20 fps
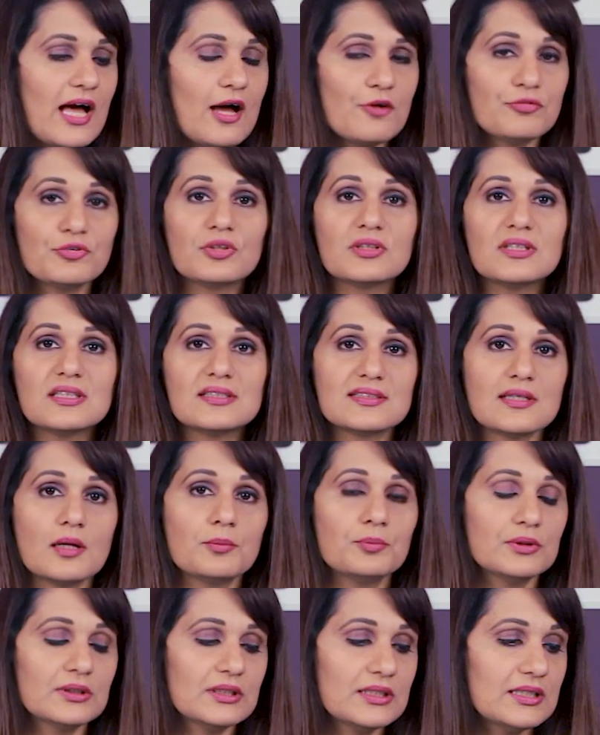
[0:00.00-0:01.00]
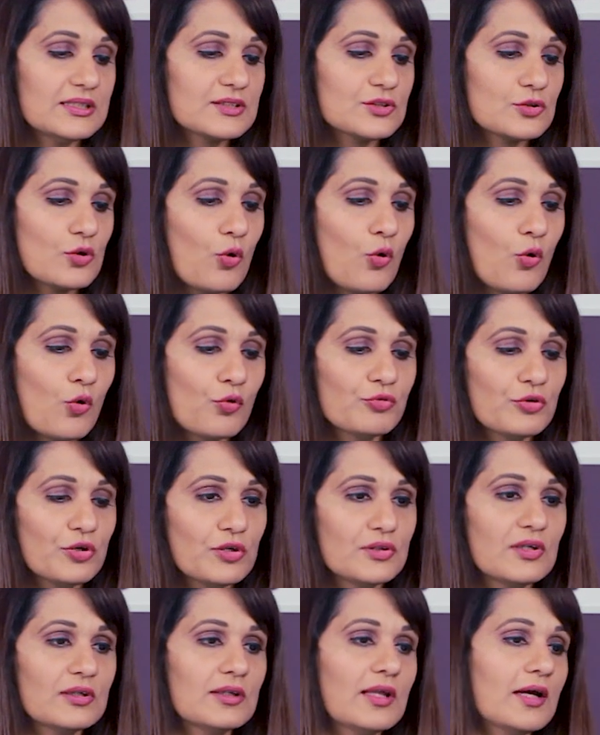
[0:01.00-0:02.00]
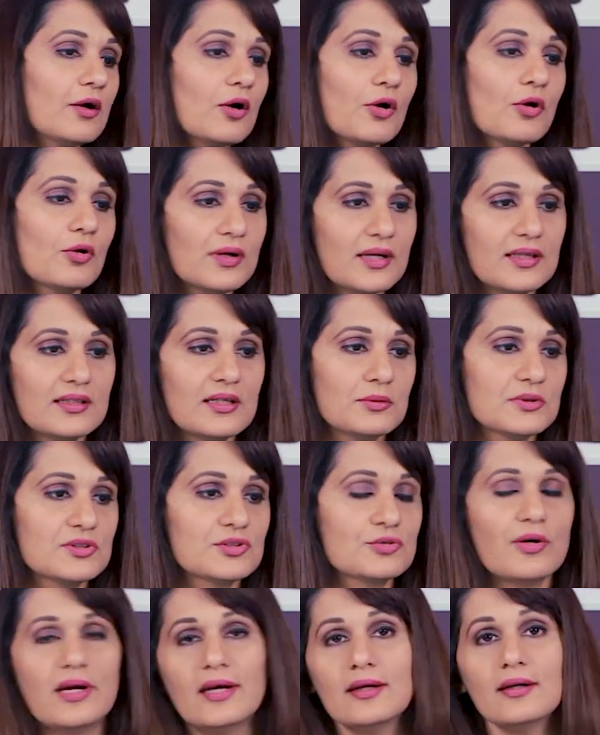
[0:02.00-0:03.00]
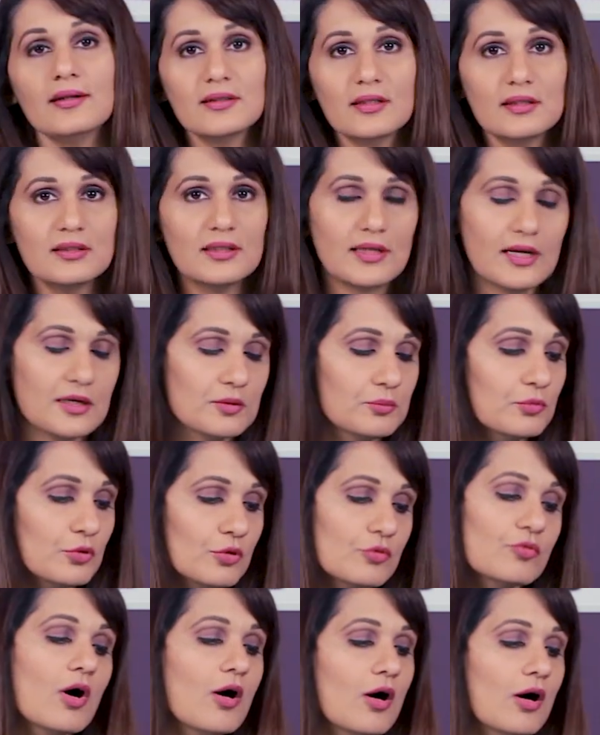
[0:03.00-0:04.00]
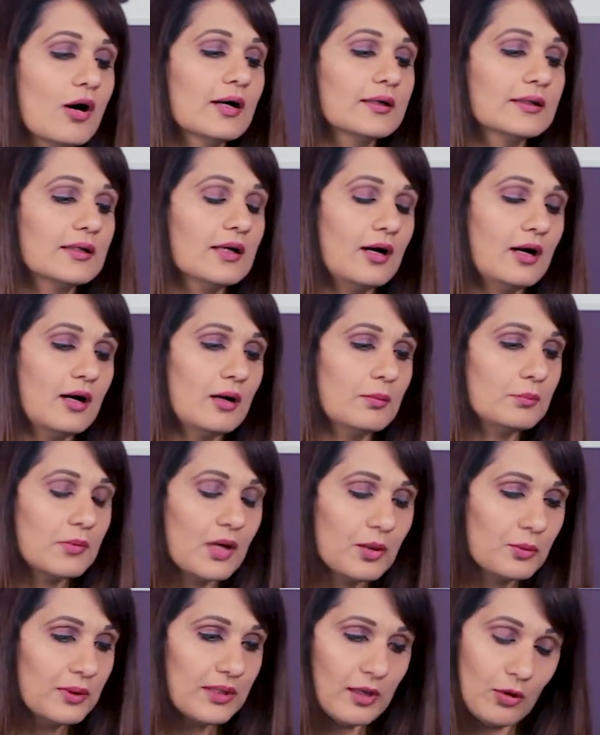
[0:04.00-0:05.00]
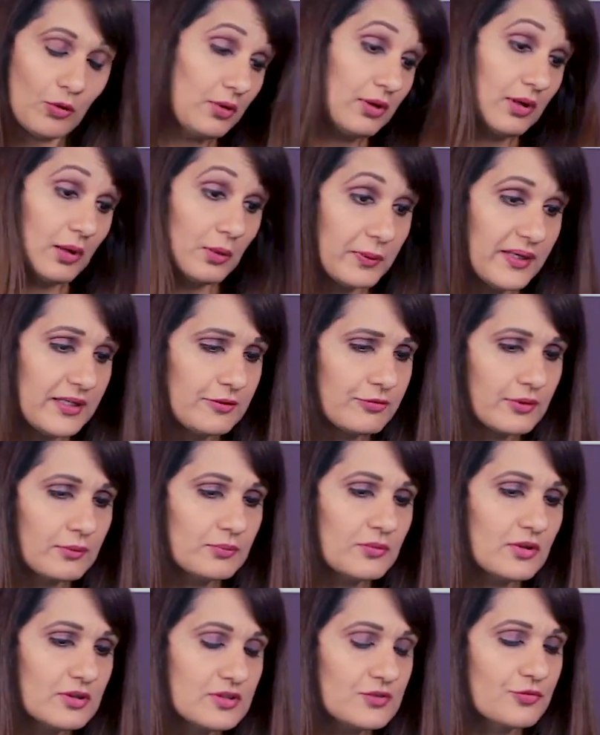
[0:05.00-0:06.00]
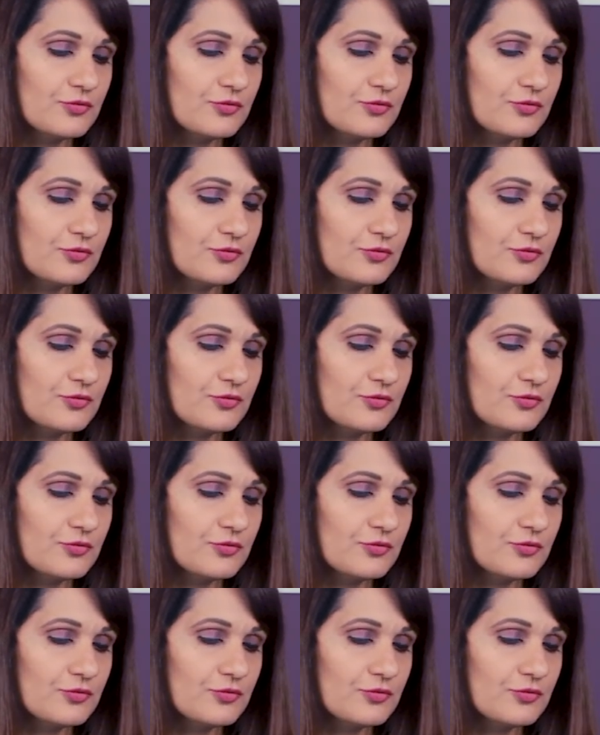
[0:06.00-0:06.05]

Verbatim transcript: after the example is over, they're like, oh, okay, that was great. And then they kind of move on away from this